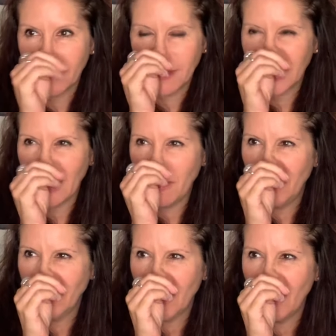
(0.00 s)
is that what
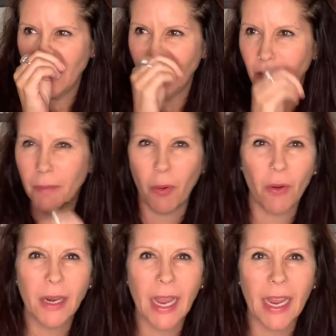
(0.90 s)
it was called? Or
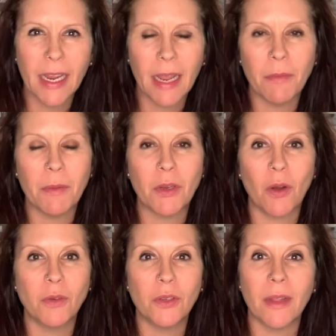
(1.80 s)
Poirier? And we would
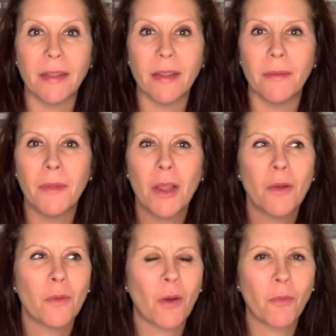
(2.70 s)
go do like the
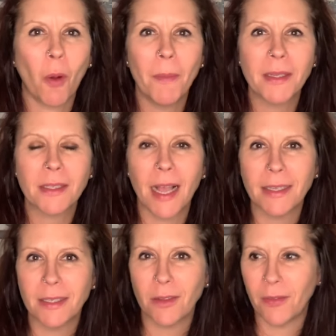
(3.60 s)
aerobics
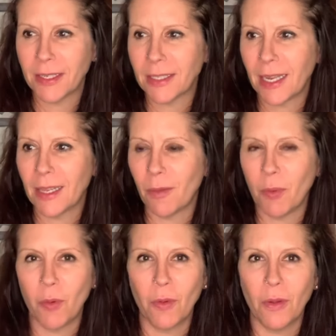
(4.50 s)
classes on the side of the
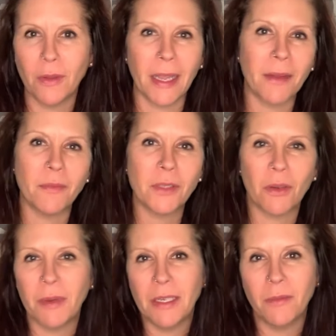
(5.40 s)
pool. Like, so
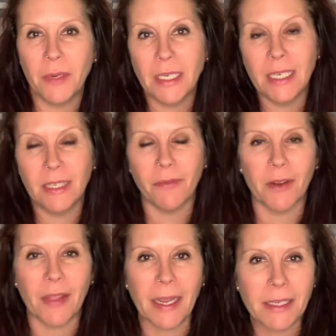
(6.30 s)
we did
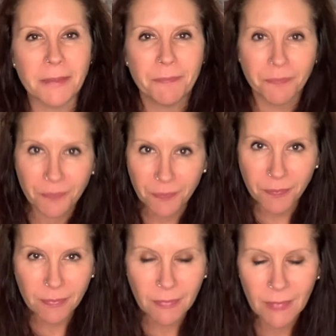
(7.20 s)
different things
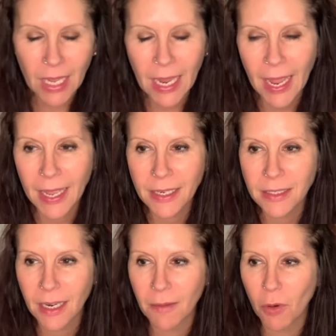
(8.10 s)

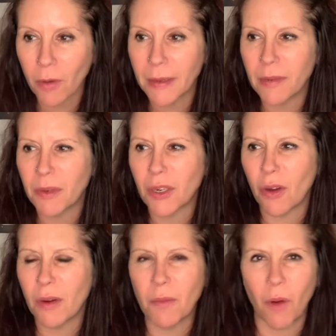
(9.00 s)
and, or we would
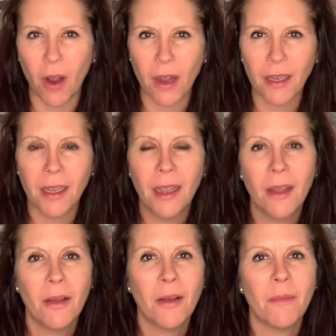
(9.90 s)
go and walk,
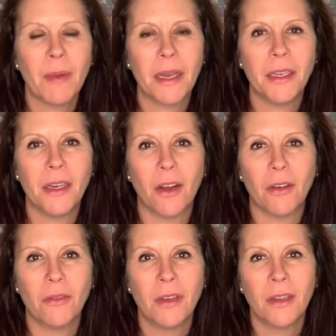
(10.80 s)
but you
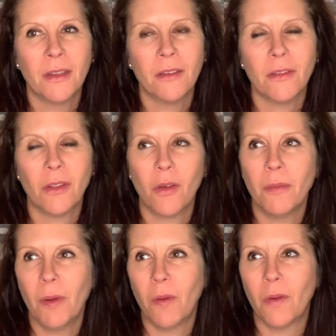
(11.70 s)
know, lo and
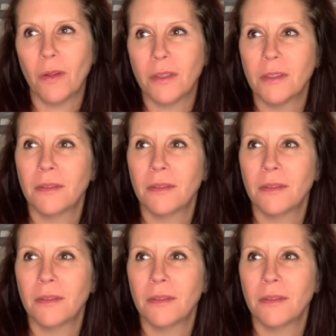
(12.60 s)
behold,